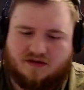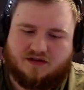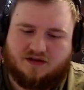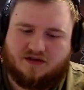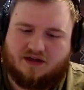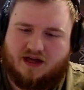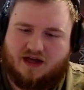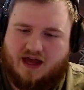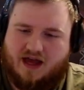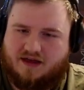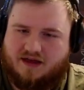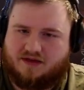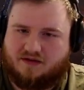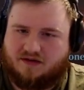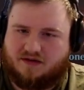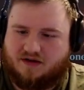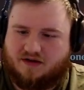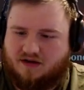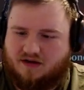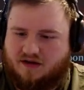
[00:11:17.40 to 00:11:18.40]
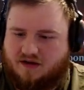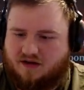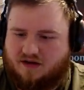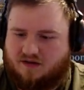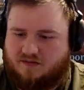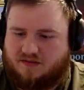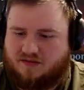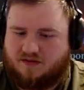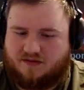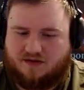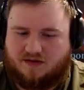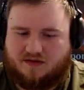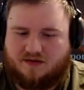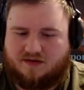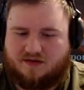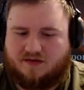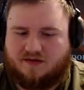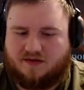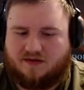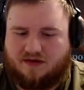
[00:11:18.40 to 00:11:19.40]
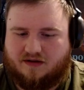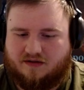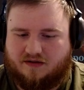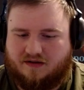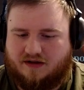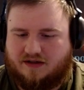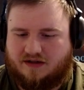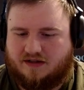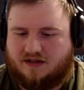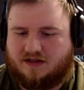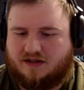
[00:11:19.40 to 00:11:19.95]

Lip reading: To Aether Hub. Right.